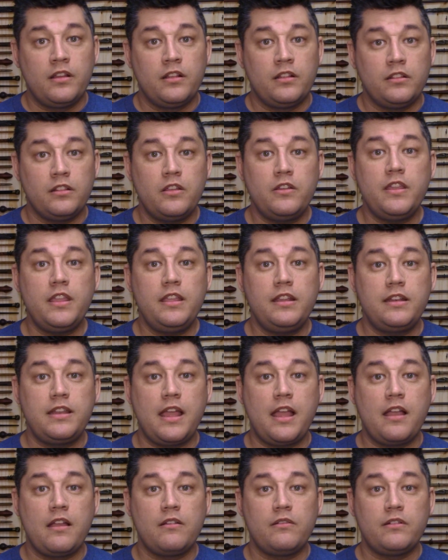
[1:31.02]
Looking
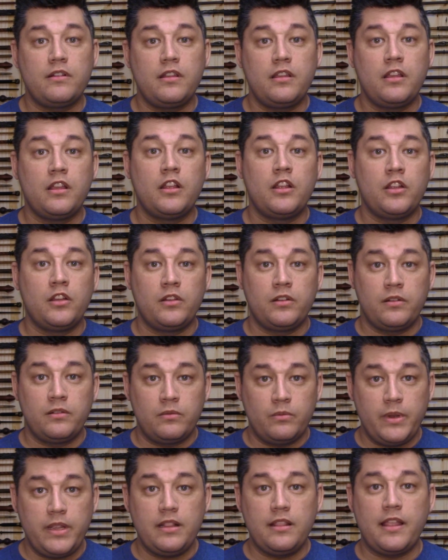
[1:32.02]
down,
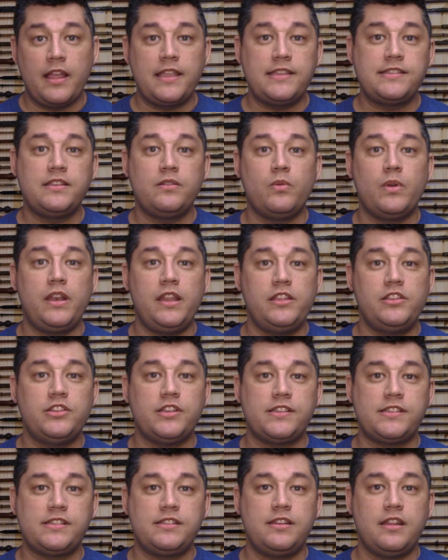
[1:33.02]
realizing what he'd
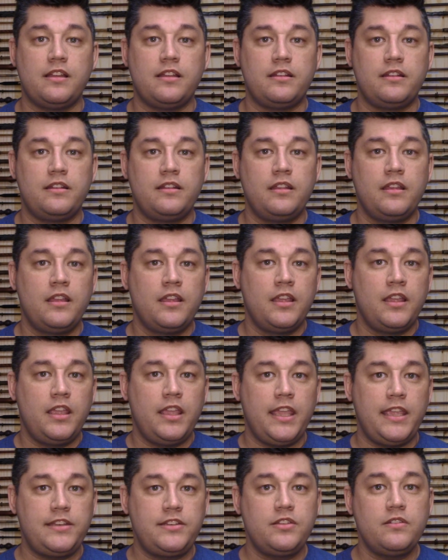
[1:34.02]
just done,
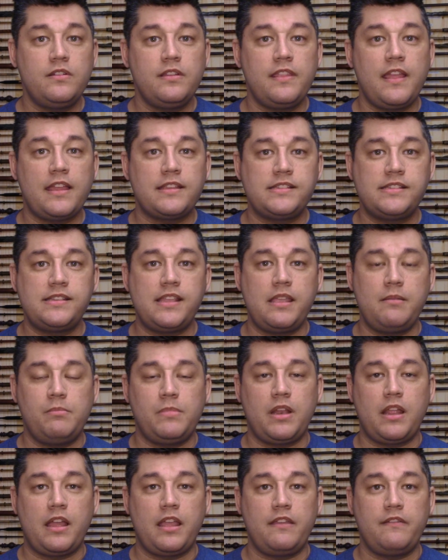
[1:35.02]
he took that same
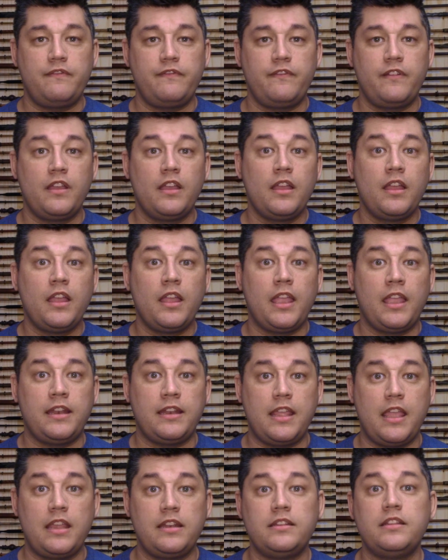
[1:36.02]
knife
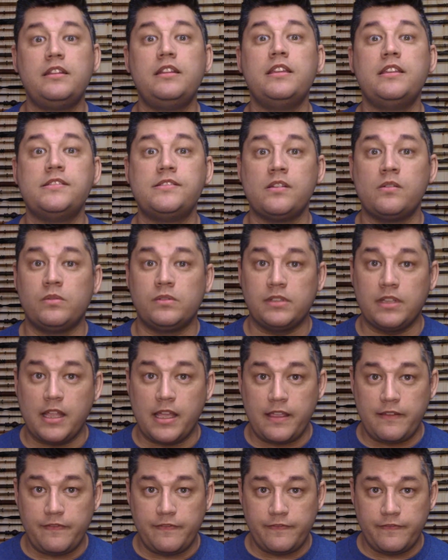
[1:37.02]
and ended his own
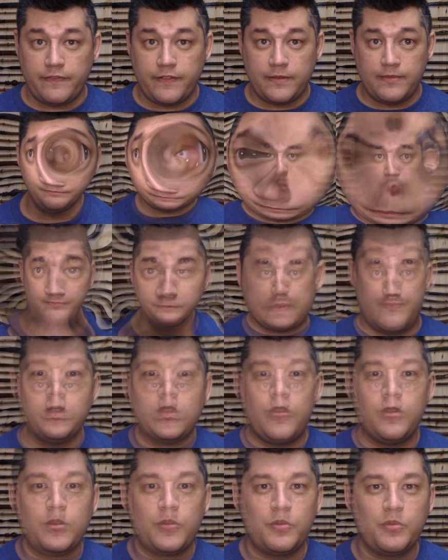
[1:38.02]
life.
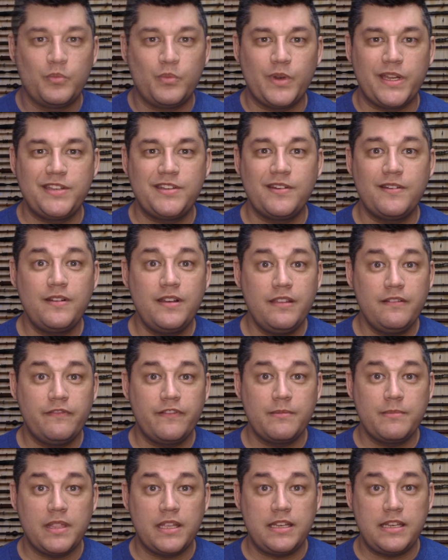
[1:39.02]
Returning
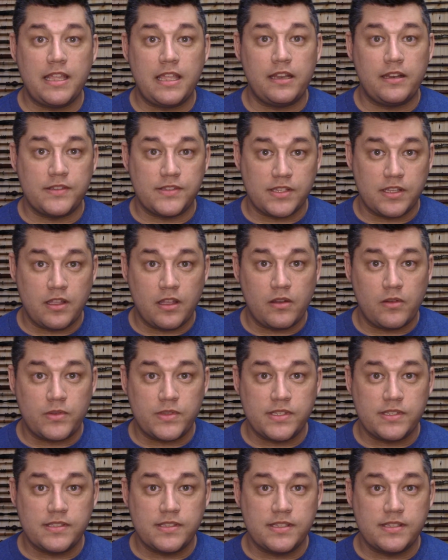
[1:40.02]
from the dead as
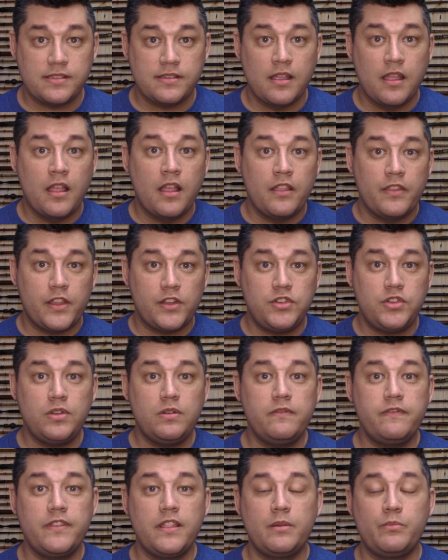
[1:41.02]
ghosts, the two
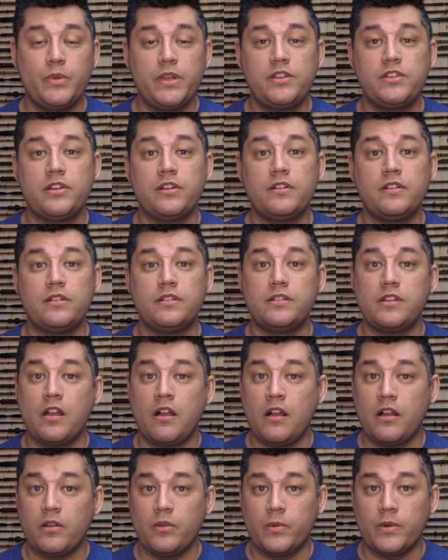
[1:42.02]
of them returned to
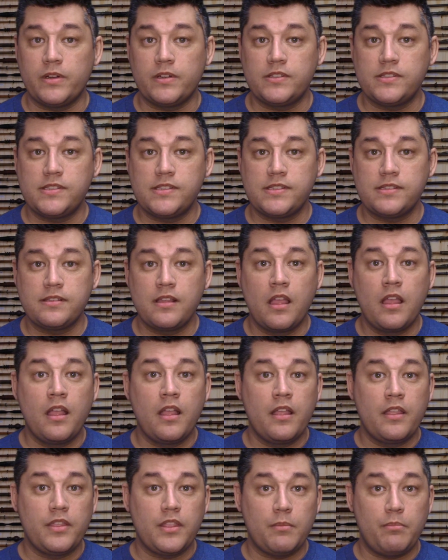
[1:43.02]
Hogwarts.
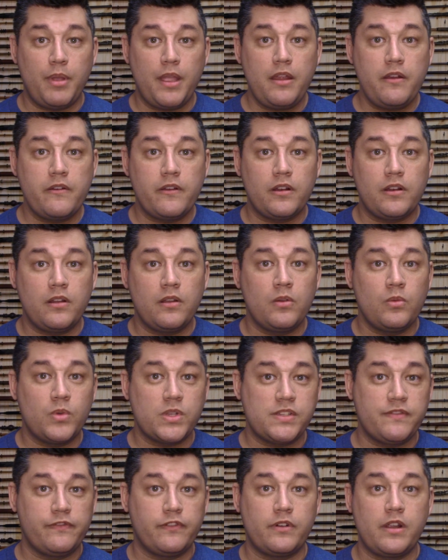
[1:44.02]
The Baron
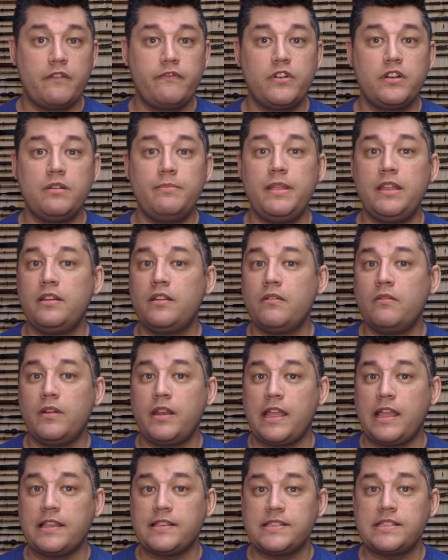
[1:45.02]
was forever to be known
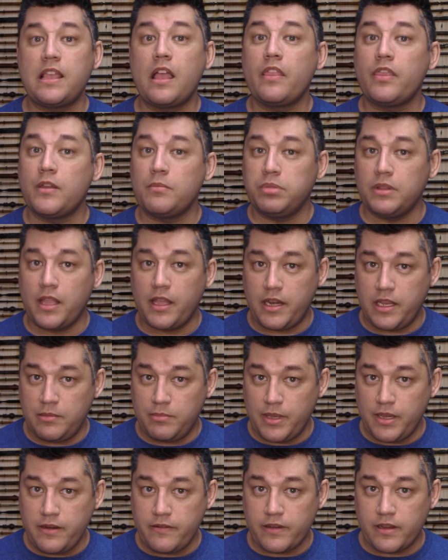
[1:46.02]
as the Bloody
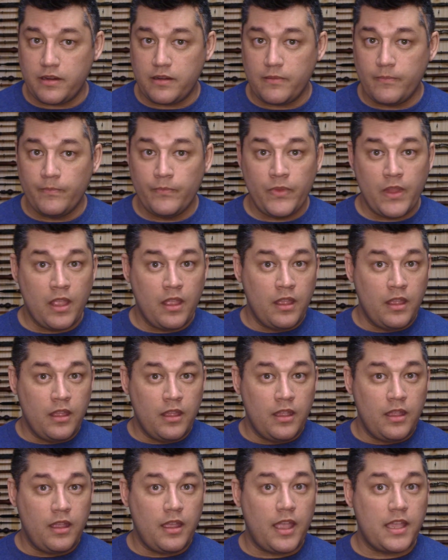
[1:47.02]
Baron.
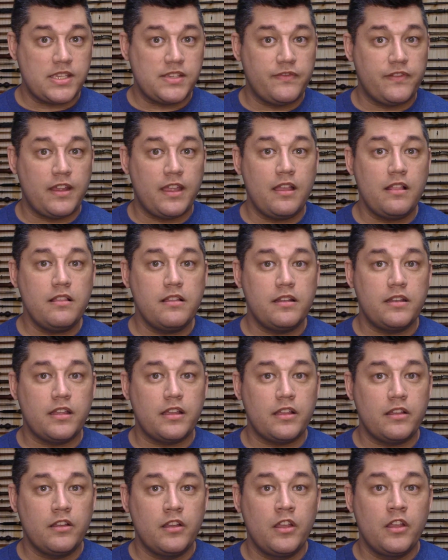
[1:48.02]
As for
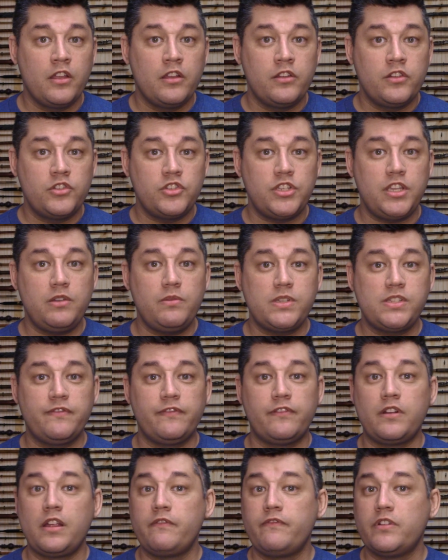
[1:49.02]
Helena, she was
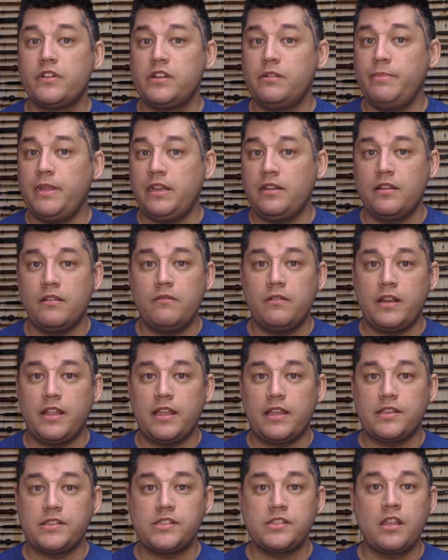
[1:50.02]
forever to be known
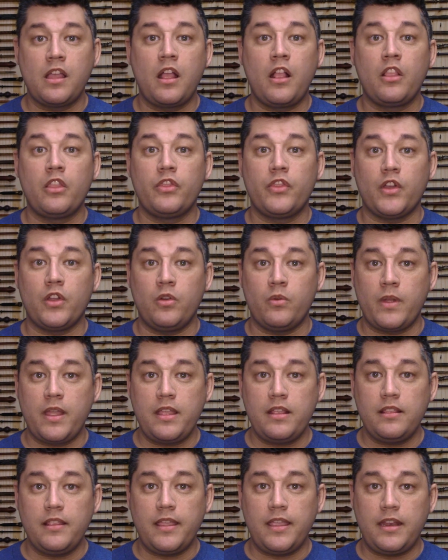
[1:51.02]
as the Grey
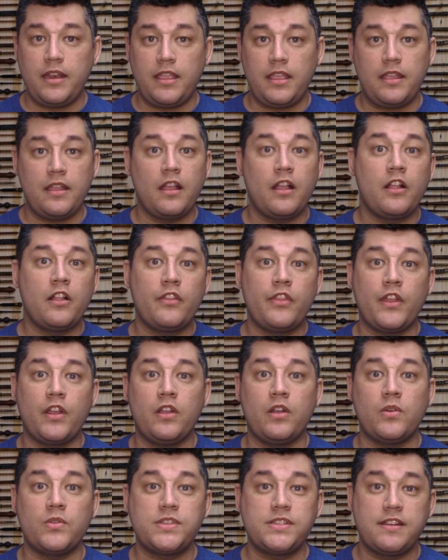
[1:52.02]
Lady, the
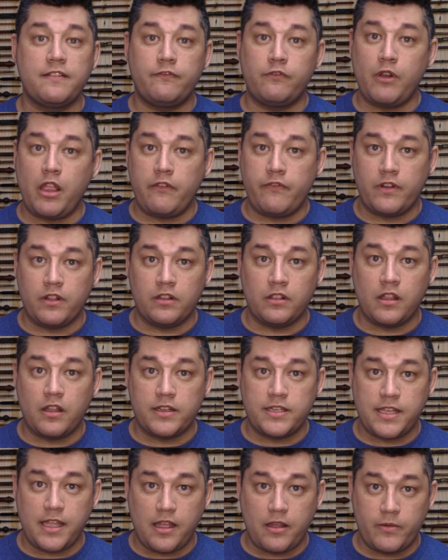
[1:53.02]
Ghost of Ravenclaw
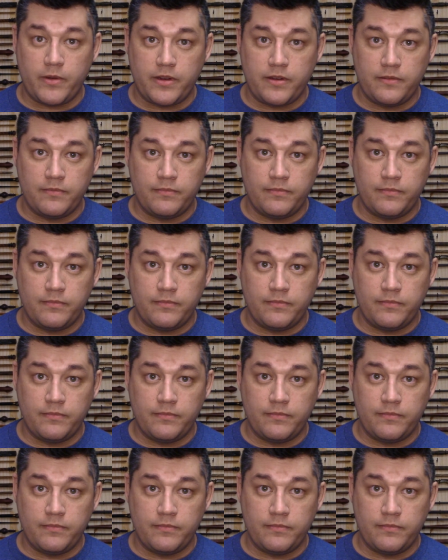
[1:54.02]
Tower.